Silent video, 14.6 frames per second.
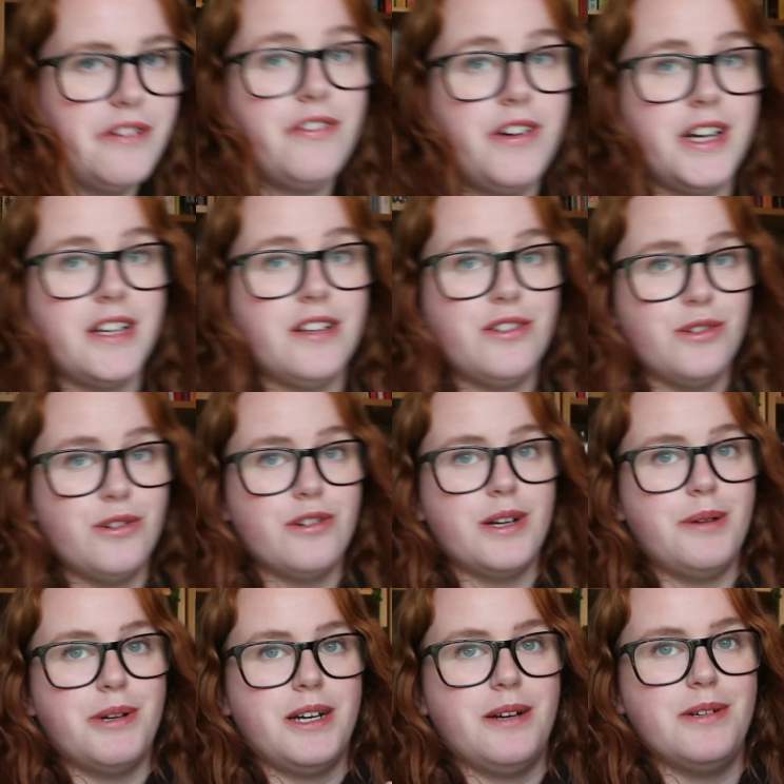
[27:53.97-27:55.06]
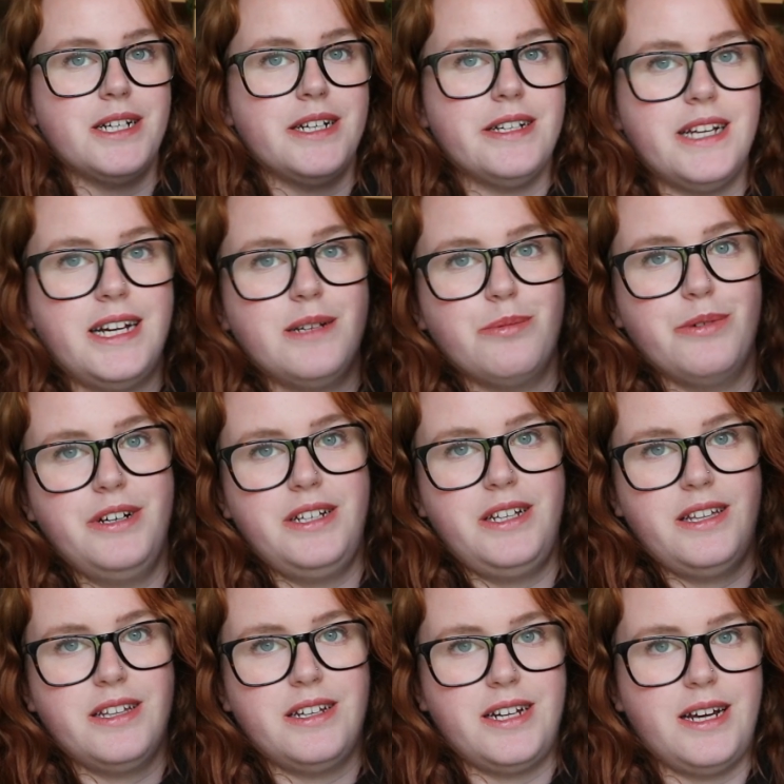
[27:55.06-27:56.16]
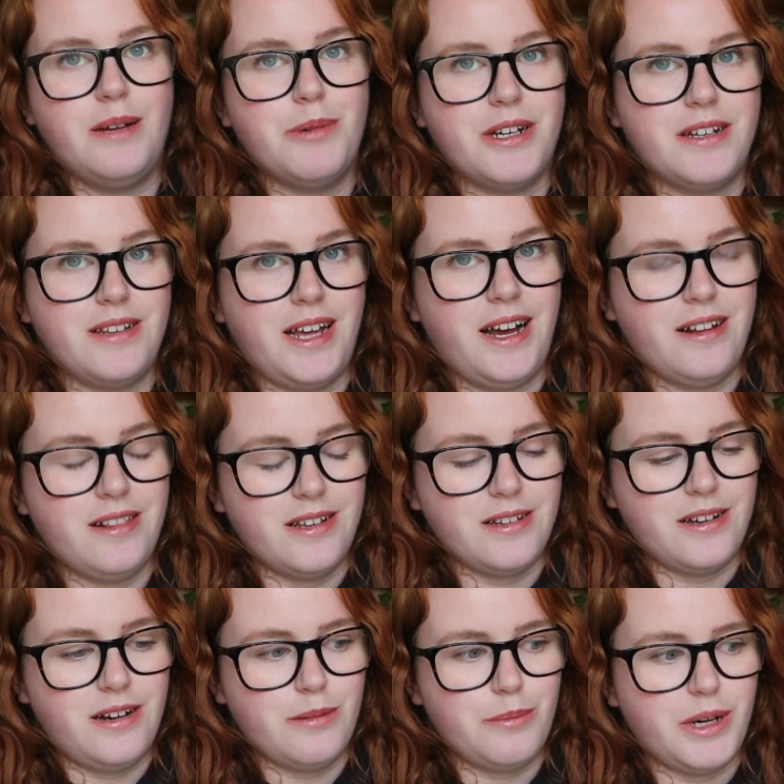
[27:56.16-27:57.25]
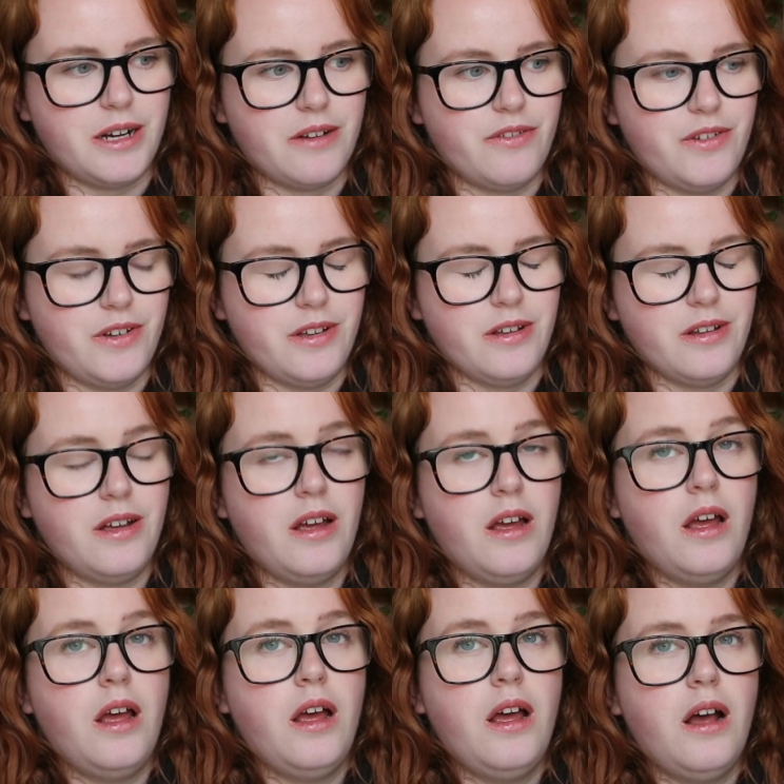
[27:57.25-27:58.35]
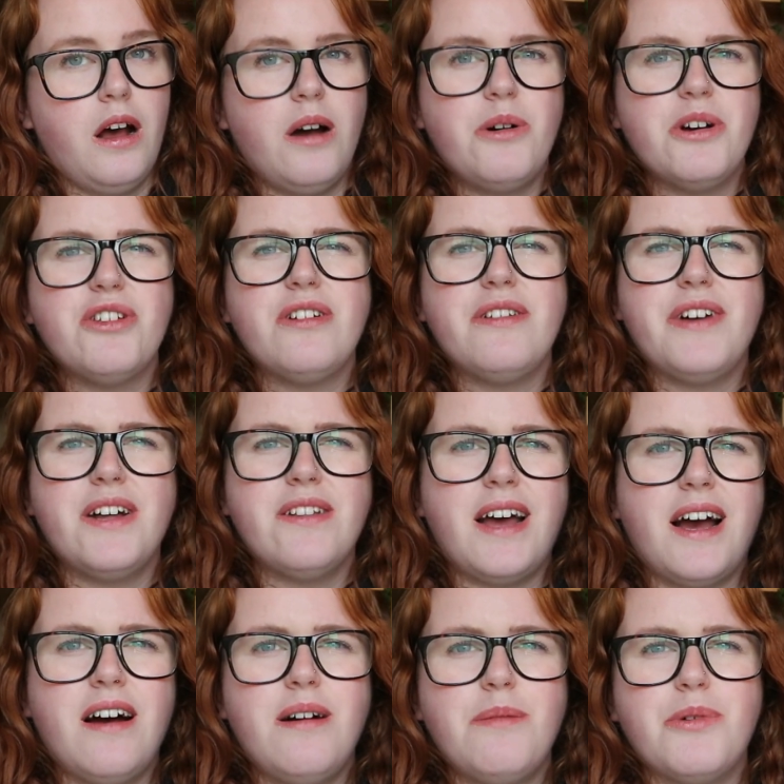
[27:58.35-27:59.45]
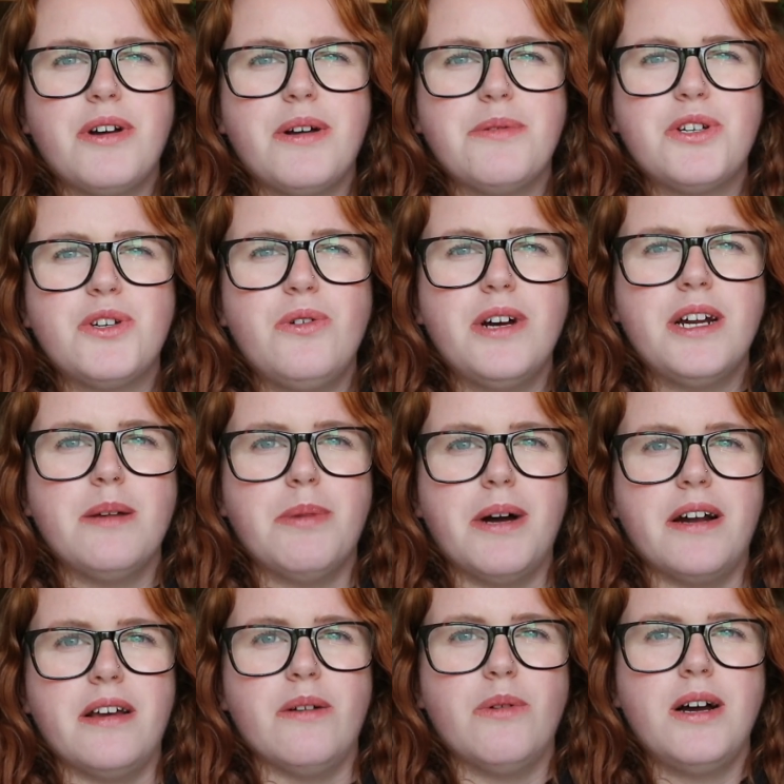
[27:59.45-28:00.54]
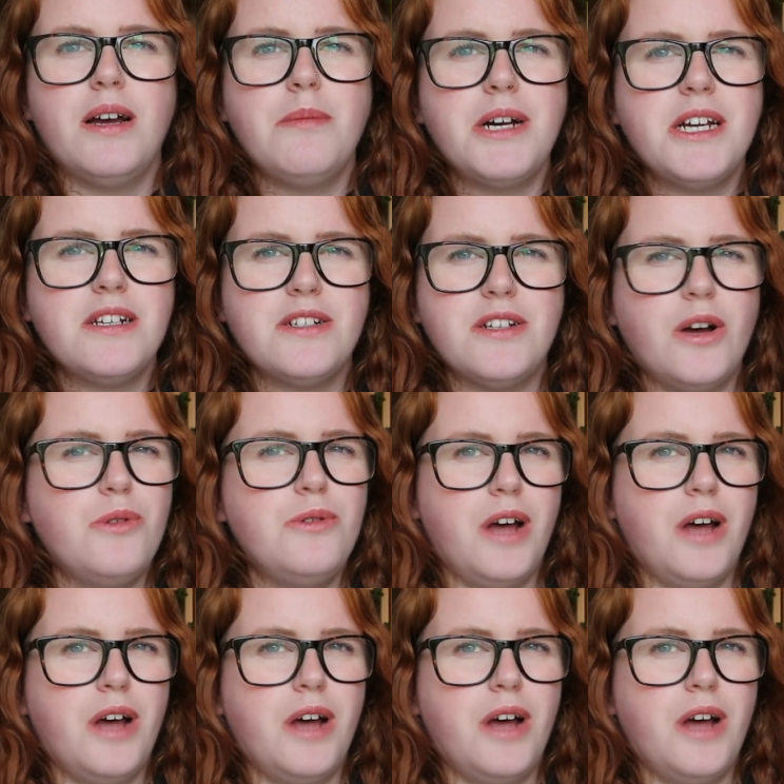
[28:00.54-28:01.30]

of Funny Story when I was in Sainsbury's the other day because they had this hardback for... Oh, I should have held that up when I was talking about it. Why am I so